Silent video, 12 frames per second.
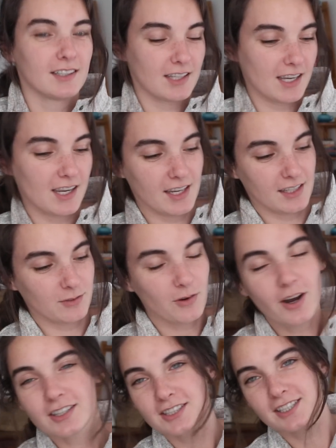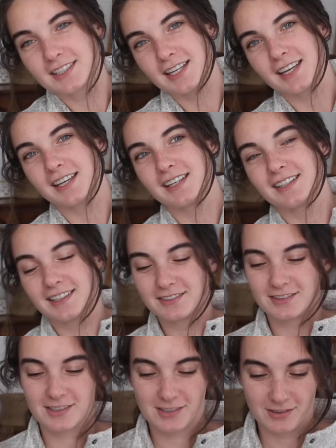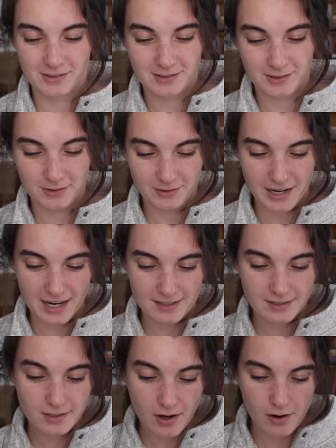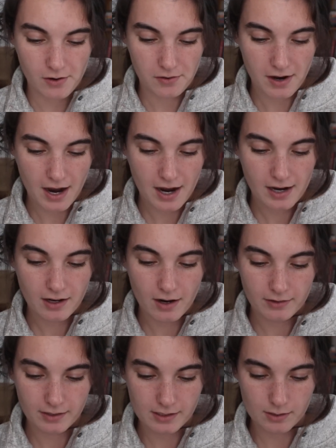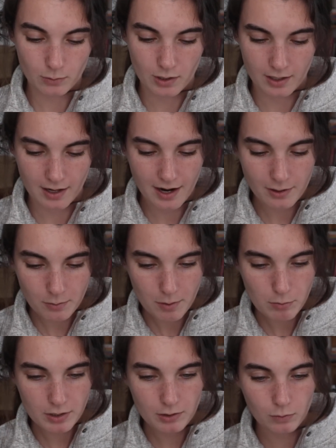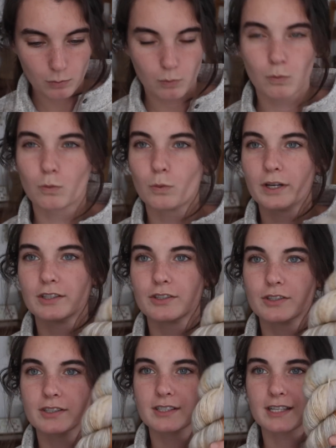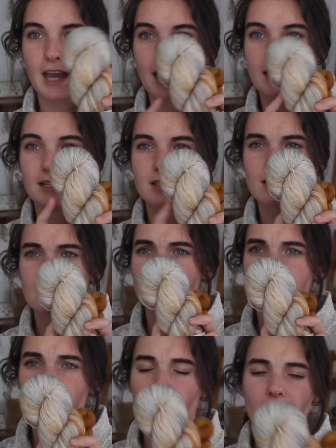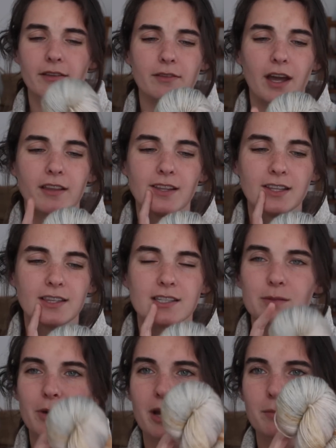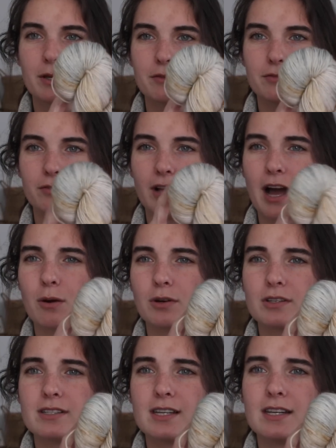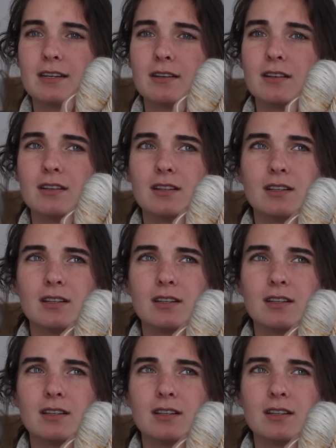and Washington. It was just so nice. So I got this one. I don't remember which skeins these were. I think this might be Flowers in,